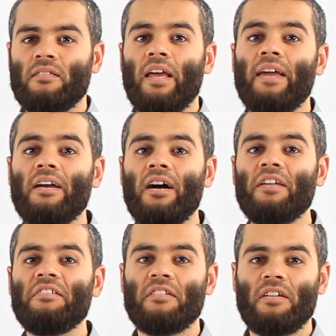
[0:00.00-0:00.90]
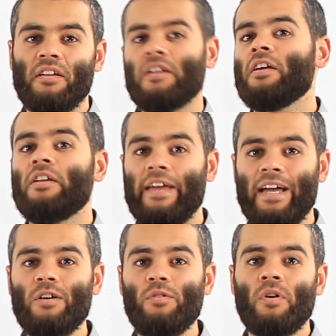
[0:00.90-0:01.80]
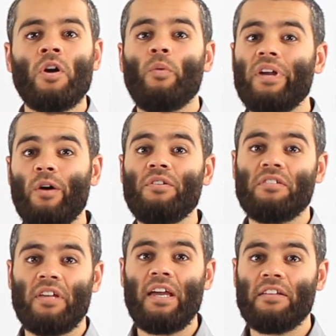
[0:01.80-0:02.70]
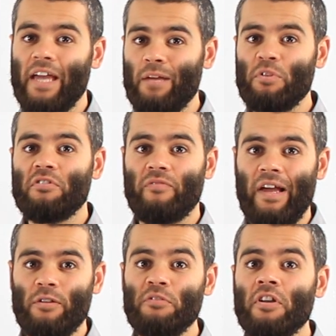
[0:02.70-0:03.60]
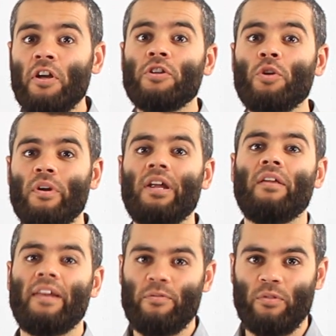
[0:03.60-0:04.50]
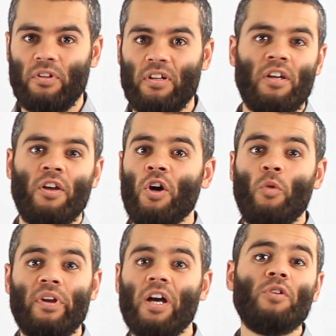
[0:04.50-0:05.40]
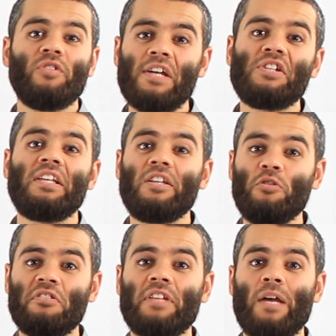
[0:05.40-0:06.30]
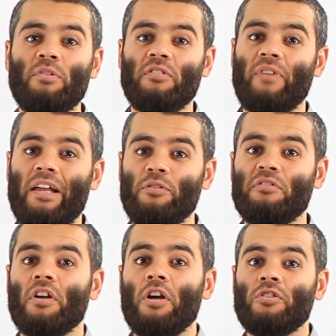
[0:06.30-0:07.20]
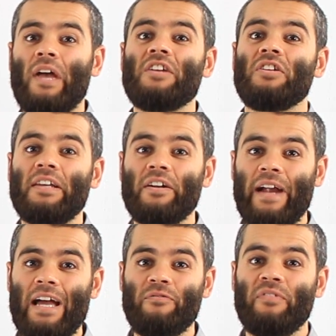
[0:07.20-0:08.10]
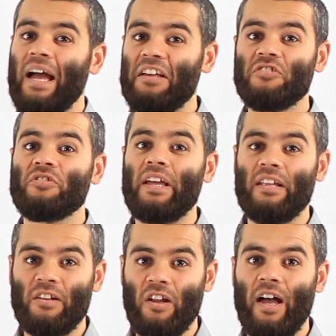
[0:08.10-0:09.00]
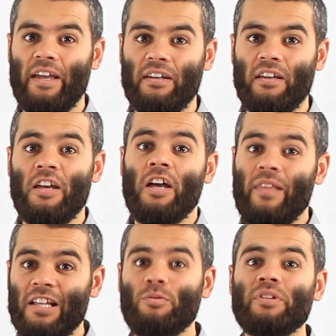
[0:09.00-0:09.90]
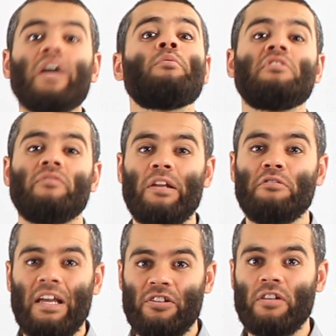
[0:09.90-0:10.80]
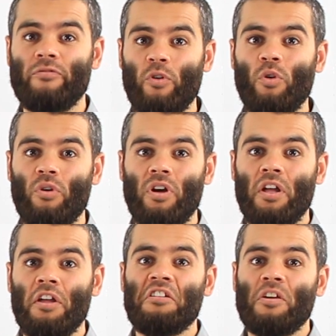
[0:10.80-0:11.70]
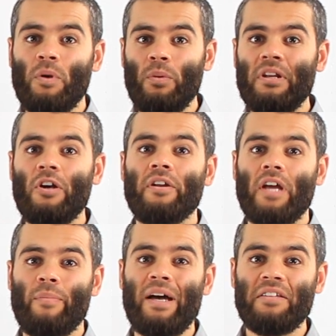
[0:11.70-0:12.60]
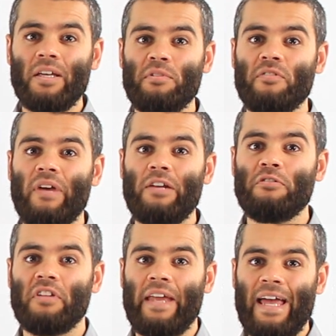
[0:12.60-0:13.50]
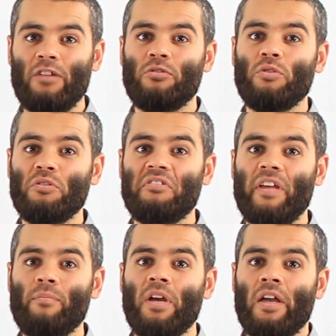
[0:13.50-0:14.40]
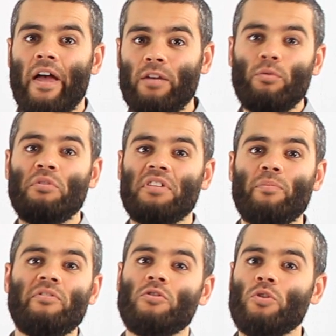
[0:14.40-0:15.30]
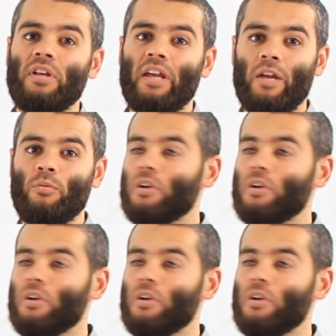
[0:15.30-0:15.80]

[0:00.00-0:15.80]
Hey guys, now we're going to take tables of values to another level. We're going to actually use tables of values to actually graph a straight line. That's what tables of values are actually for. So when we learn about tables of values and how to use them, and we were substituting and we